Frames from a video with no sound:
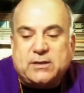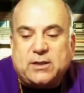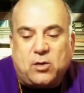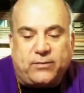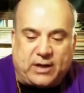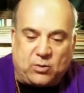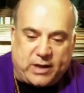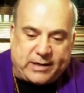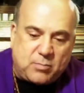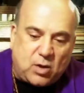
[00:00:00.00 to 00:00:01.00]
So if I
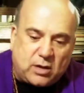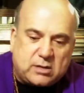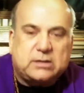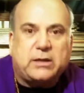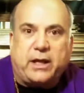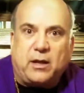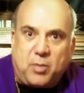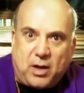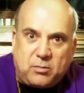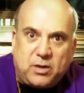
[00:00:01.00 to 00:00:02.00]
write books, they
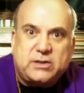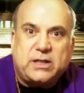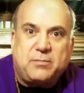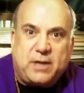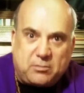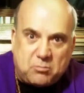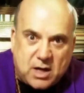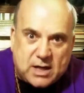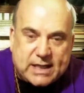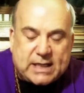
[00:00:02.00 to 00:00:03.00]
get published, I make
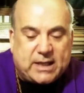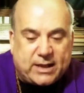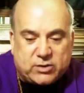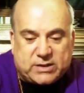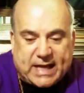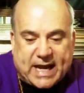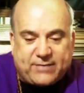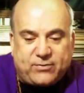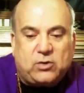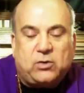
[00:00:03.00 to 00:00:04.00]
money, there's the
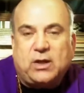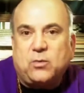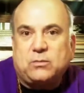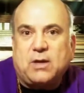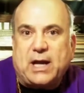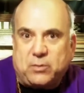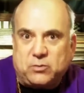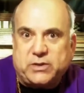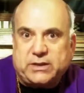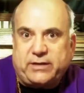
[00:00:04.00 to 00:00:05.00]
avenue that I
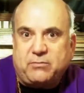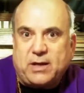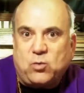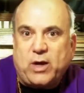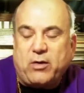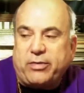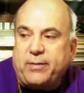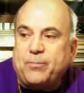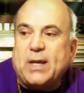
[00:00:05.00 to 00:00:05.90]
would receive my wealth.